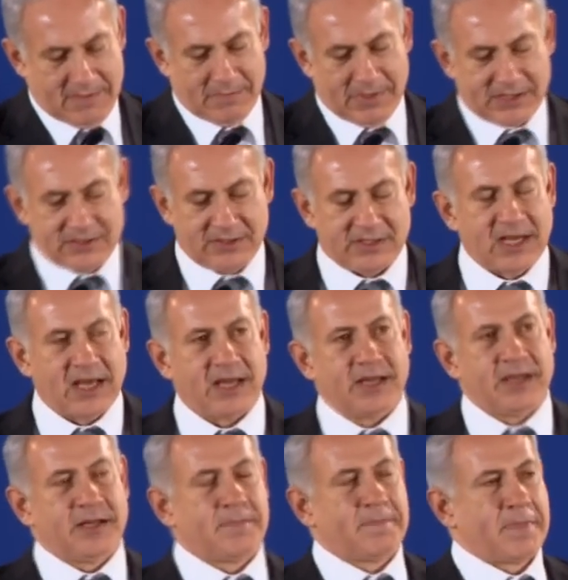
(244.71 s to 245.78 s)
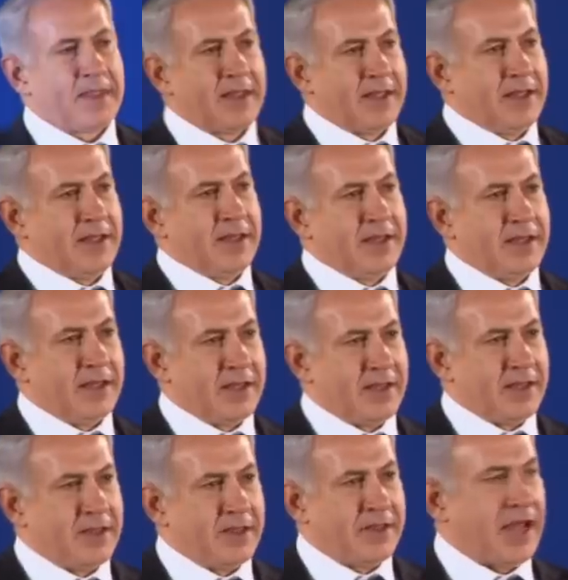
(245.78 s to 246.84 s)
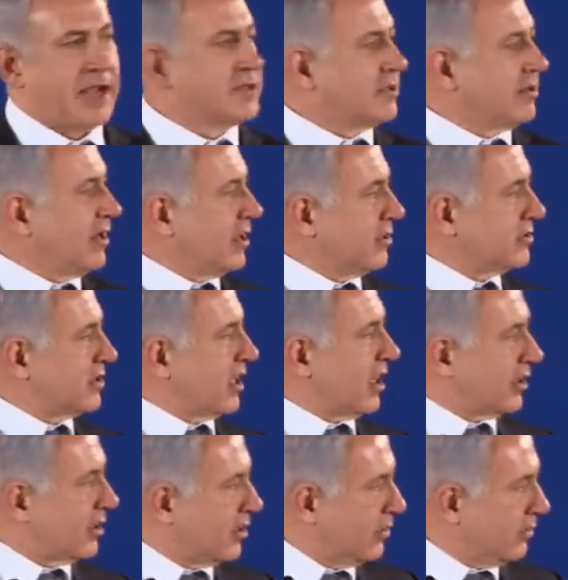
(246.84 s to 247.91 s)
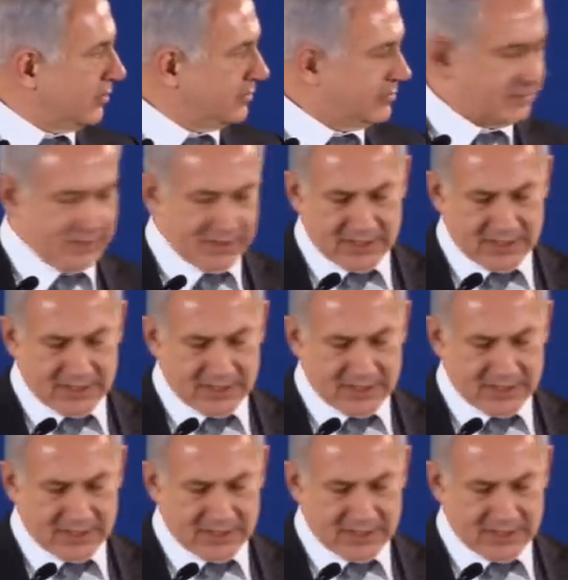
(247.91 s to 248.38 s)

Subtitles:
But today, thanks to leaders like you,